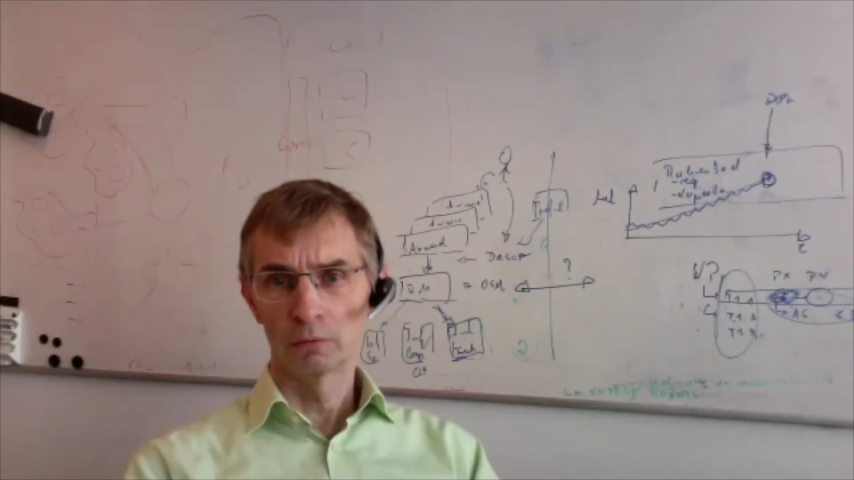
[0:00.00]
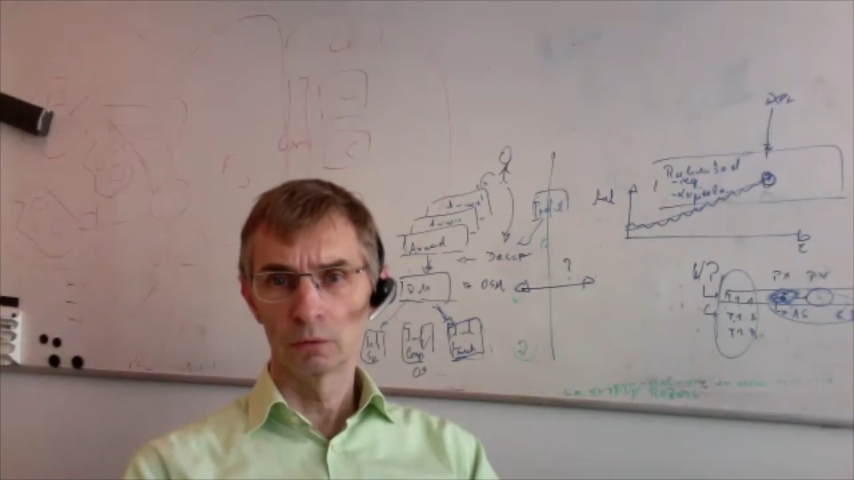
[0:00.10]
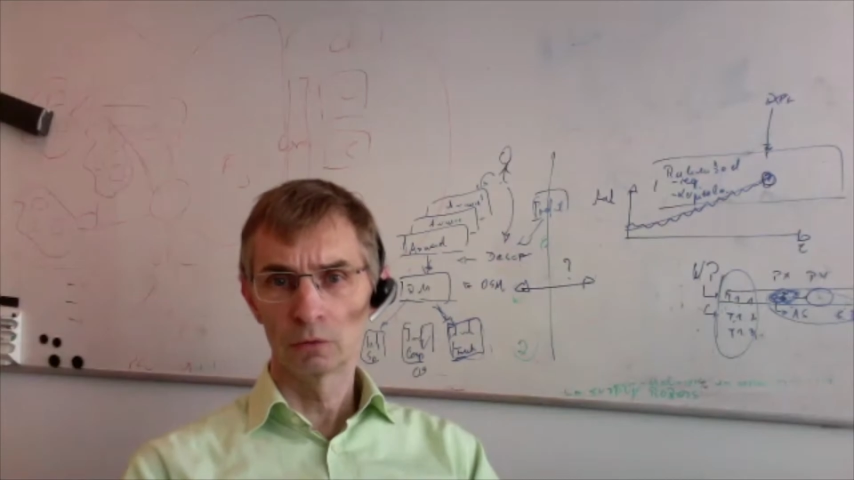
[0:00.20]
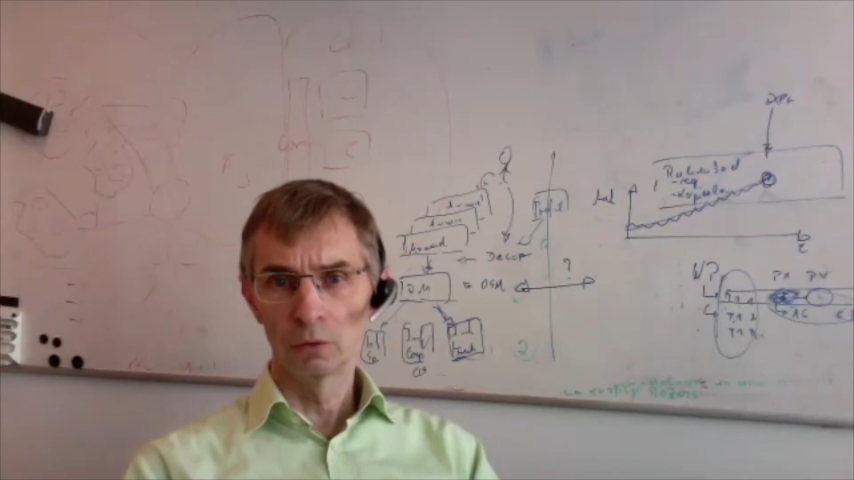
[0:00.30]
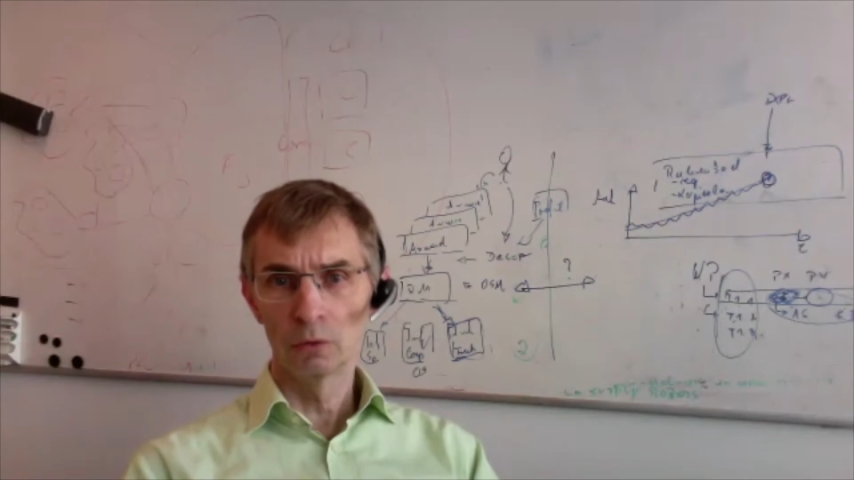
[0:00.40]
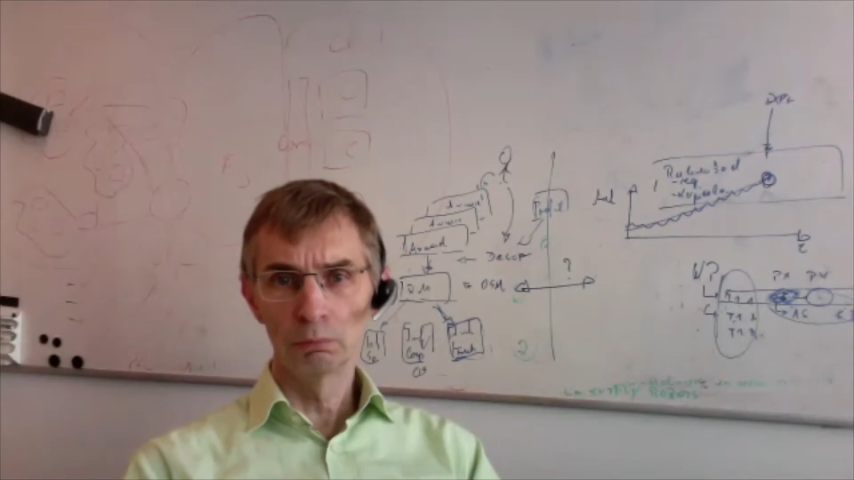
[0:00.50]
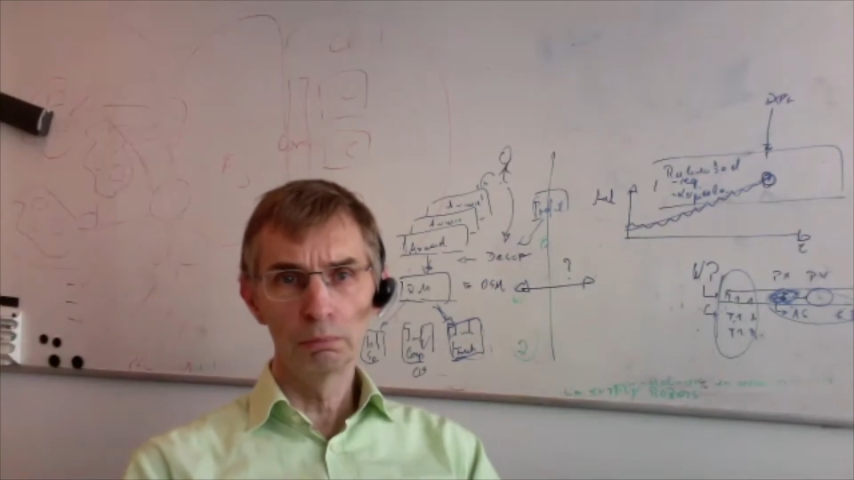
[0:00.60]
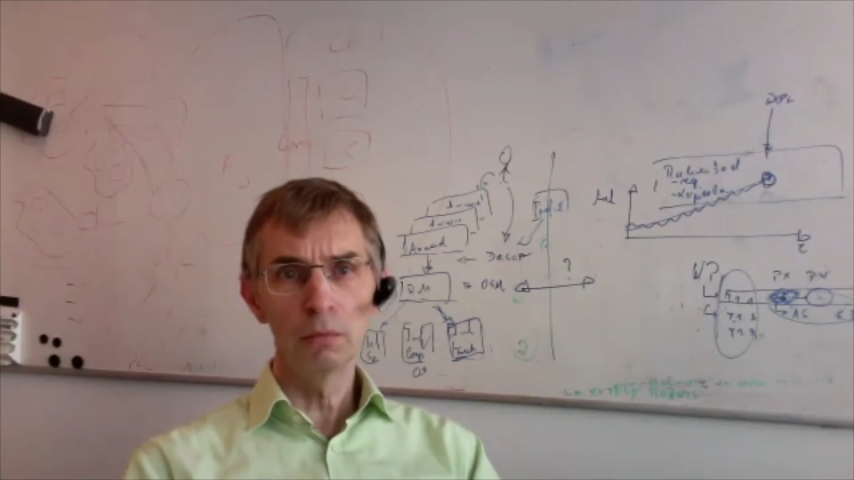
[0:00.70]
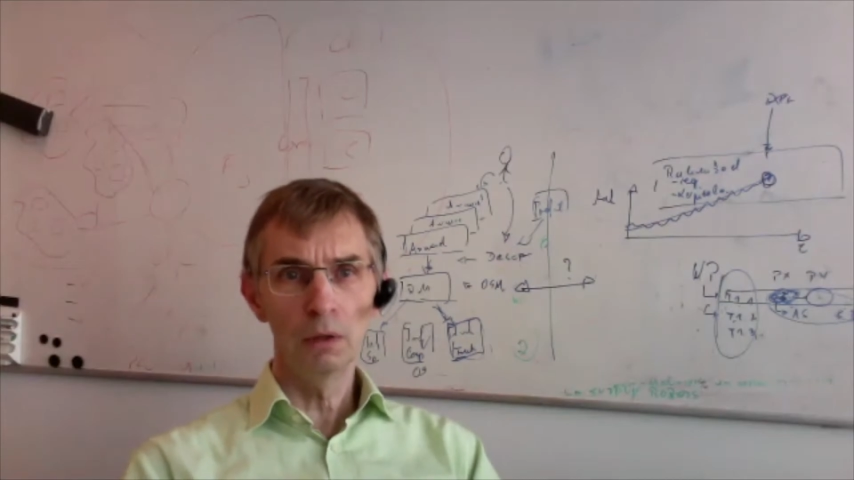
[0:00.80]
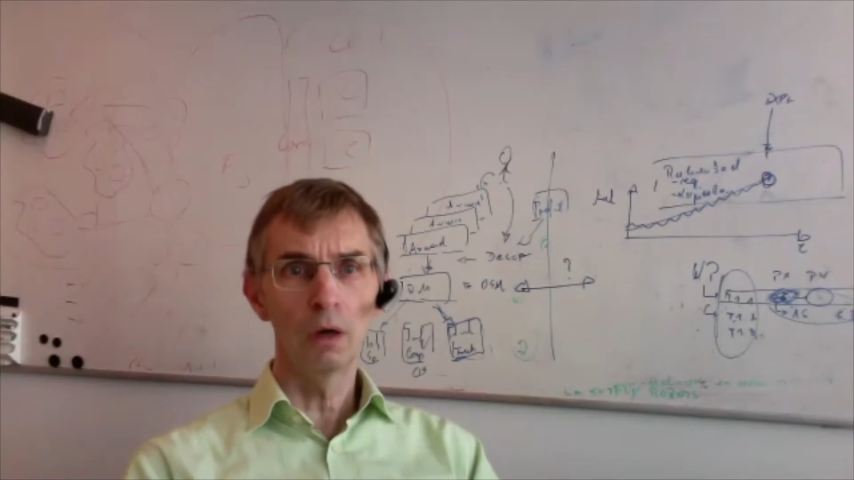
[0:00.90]
So
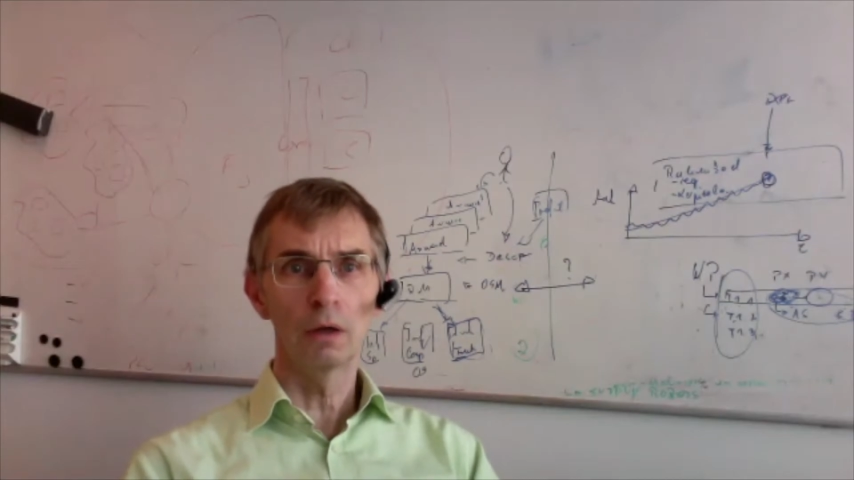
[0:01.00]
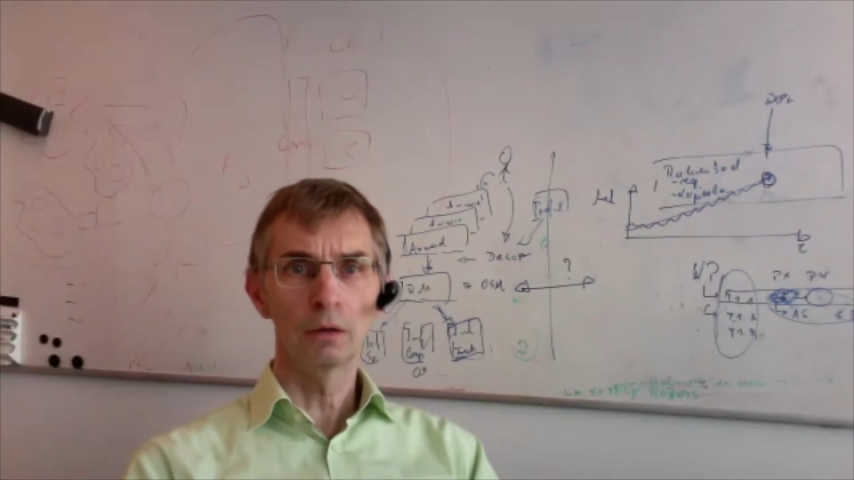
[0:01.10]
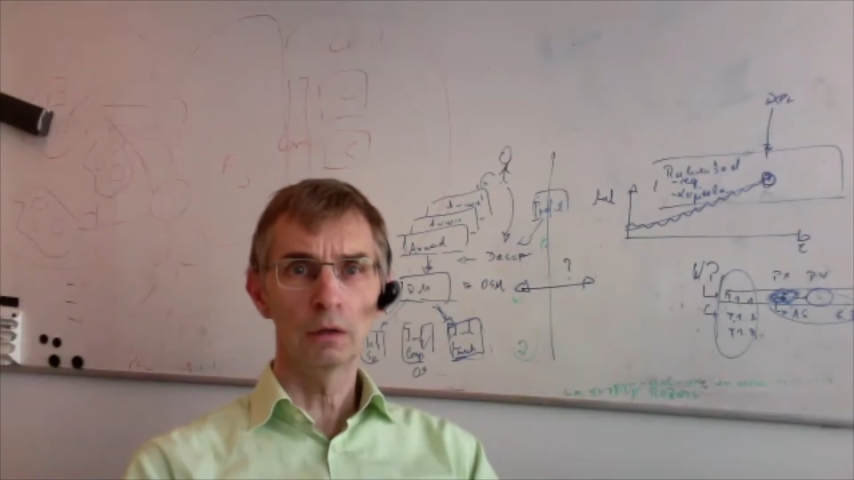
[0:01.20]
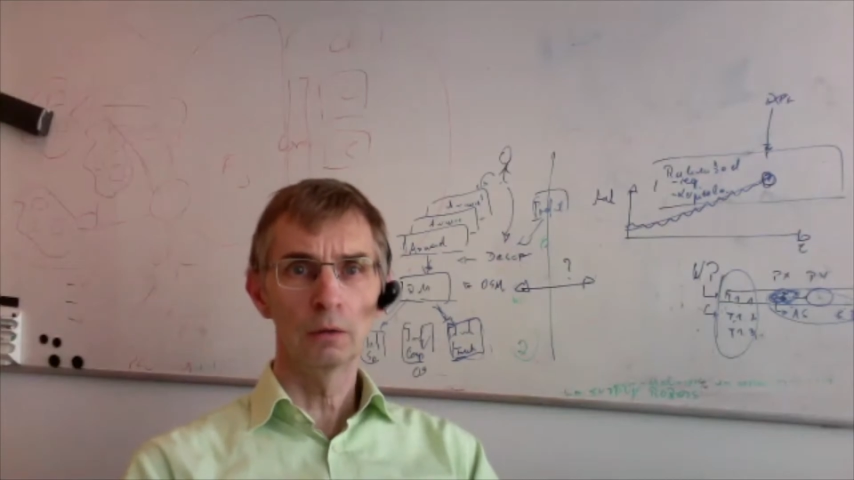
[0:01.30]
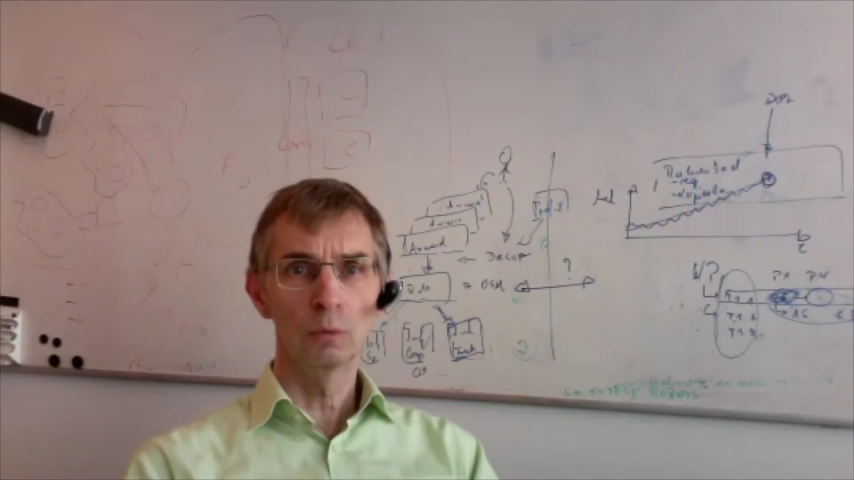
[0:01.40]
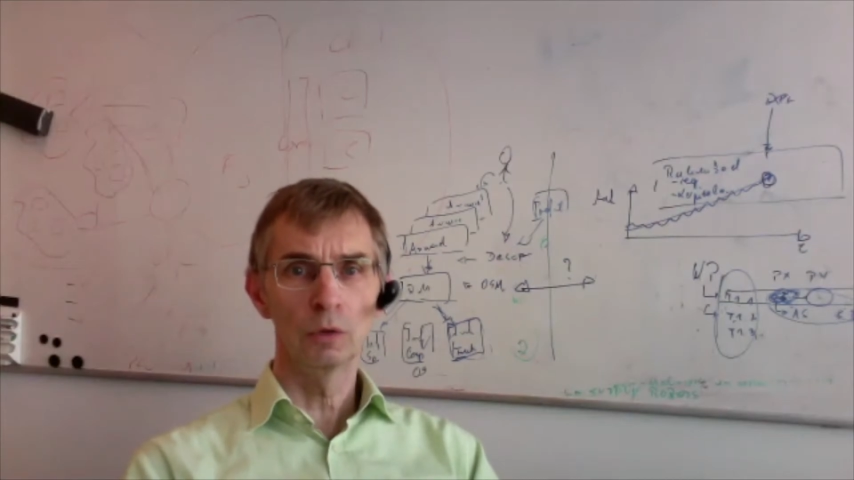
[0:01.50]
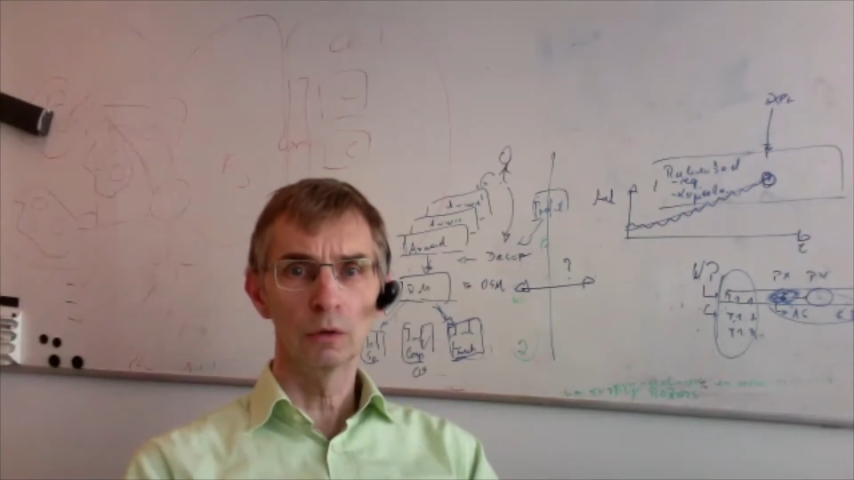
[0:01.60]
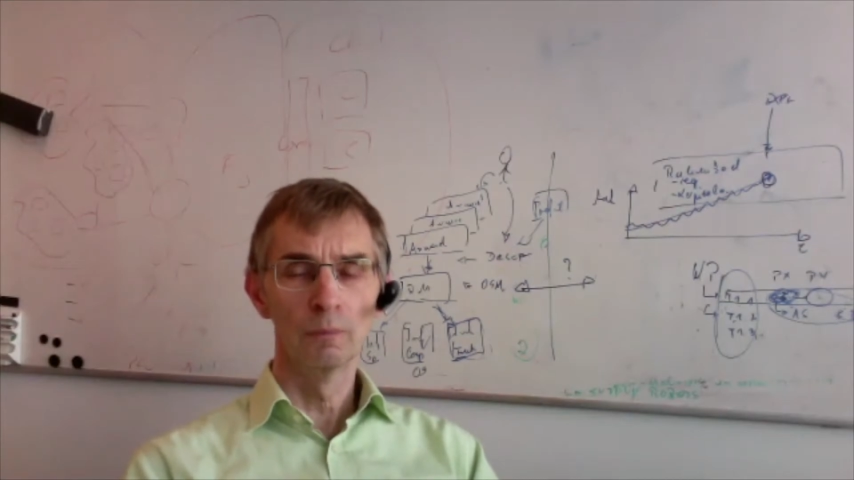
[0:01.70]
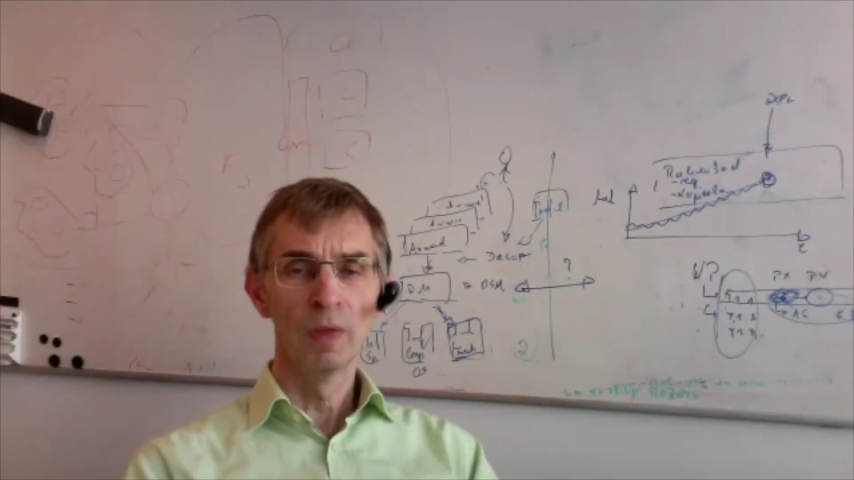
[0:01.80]
yeah, that can work.